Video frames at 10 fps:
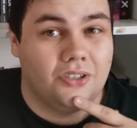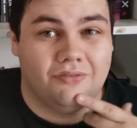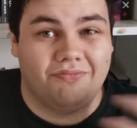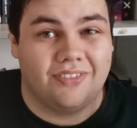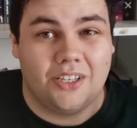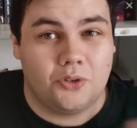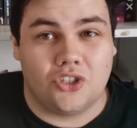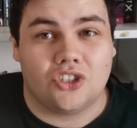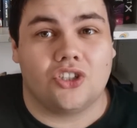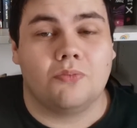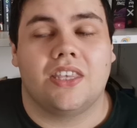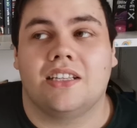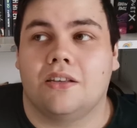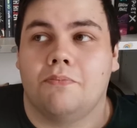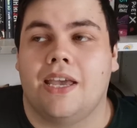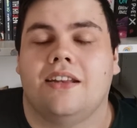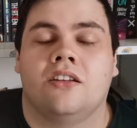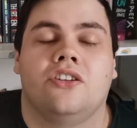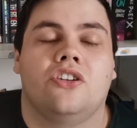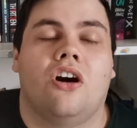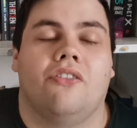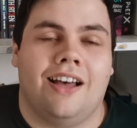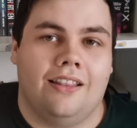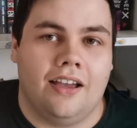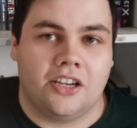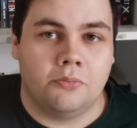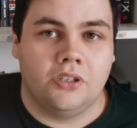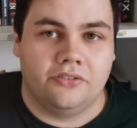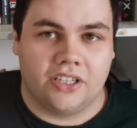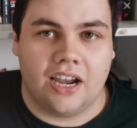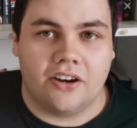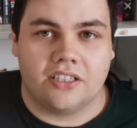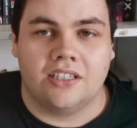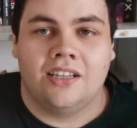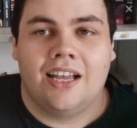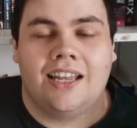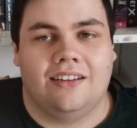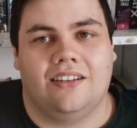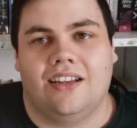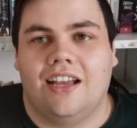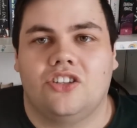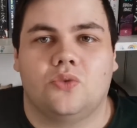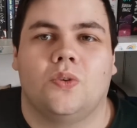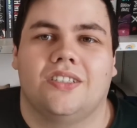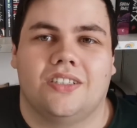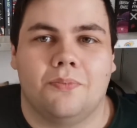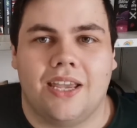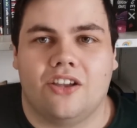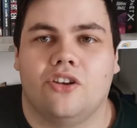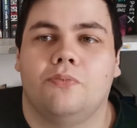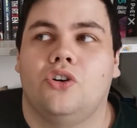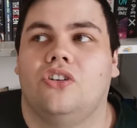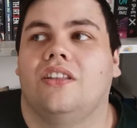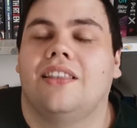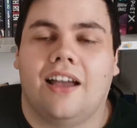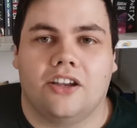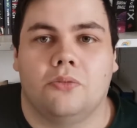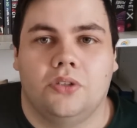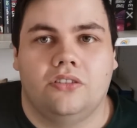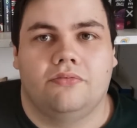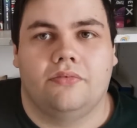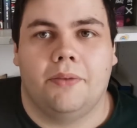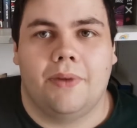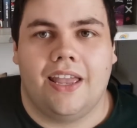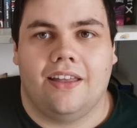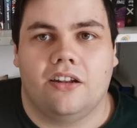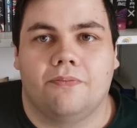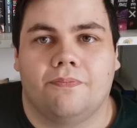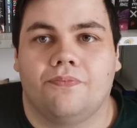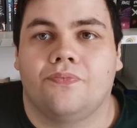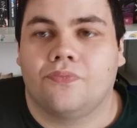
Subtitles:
But there was just some things that made her not that likeable of a character, and I just want to make her more likeable in my head.